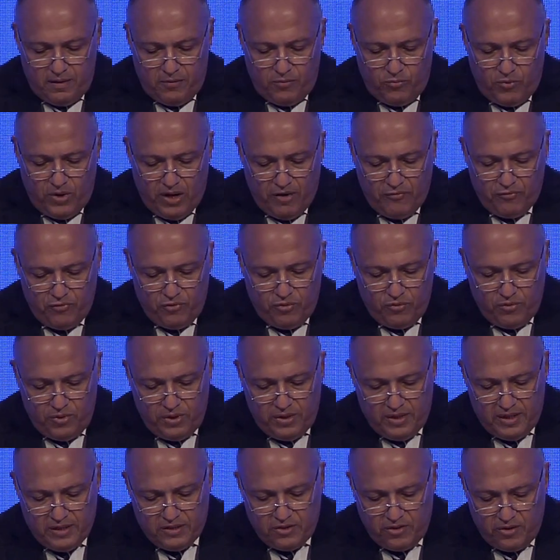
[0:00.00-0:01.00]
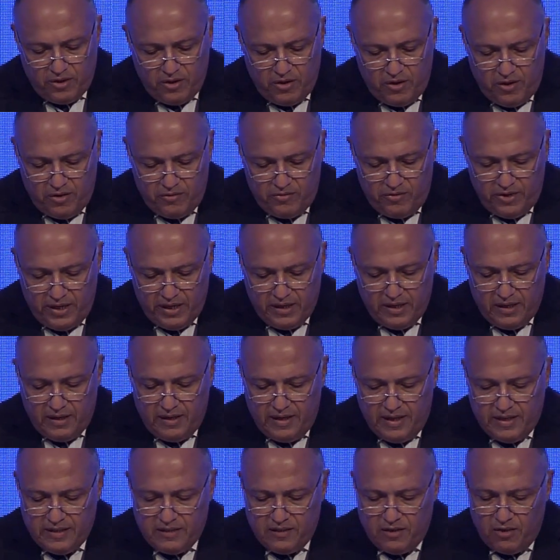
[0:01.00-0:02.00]
We have to, in this regard,
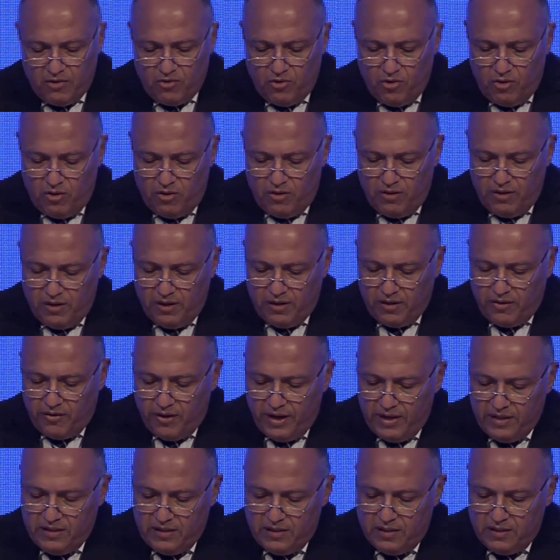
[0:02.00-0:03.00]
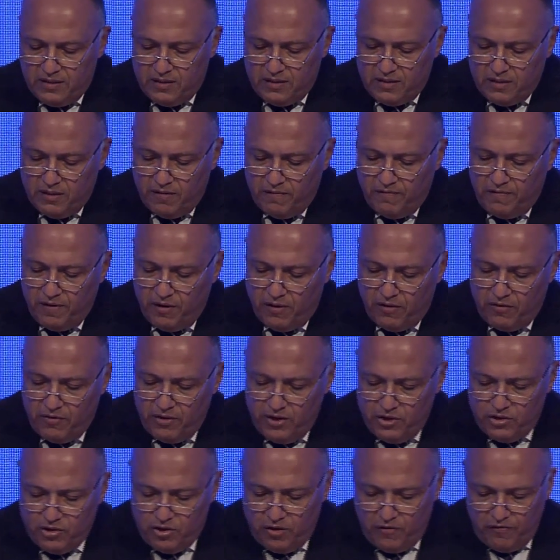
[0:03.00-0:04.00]
recognize that all the crises of our
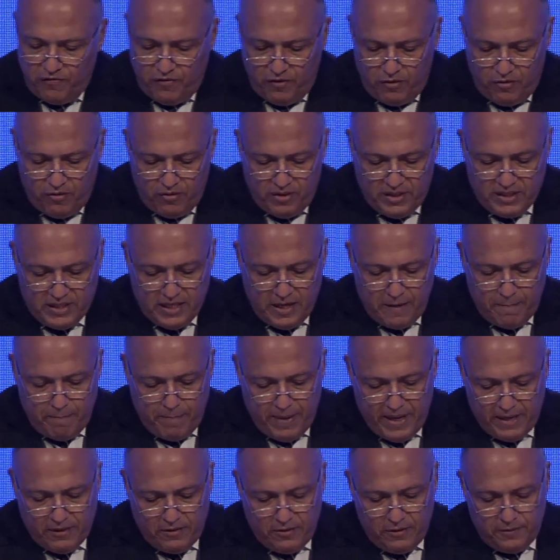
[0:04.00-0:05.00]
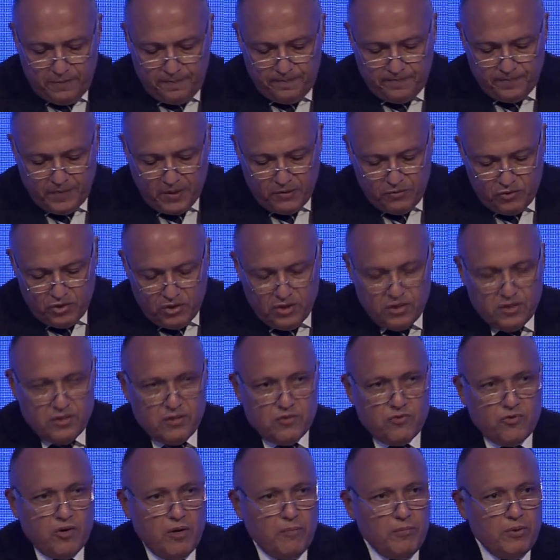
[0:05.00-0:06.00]
region follow the same pattern, which
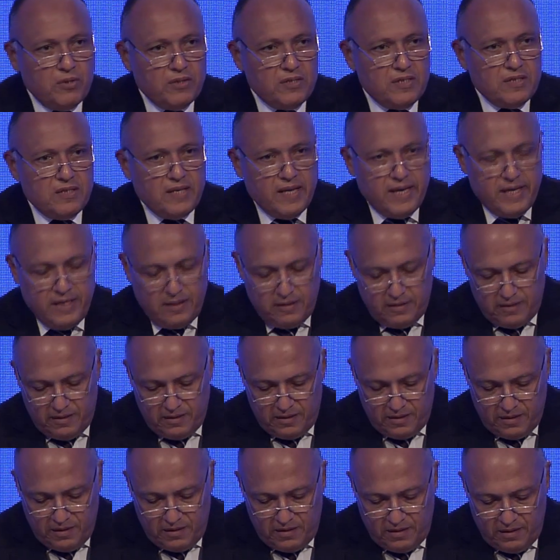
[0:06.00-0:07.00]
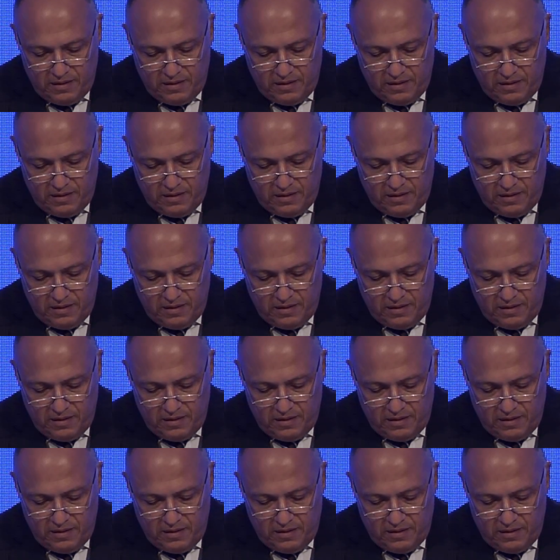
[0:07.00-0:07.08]
is troubled states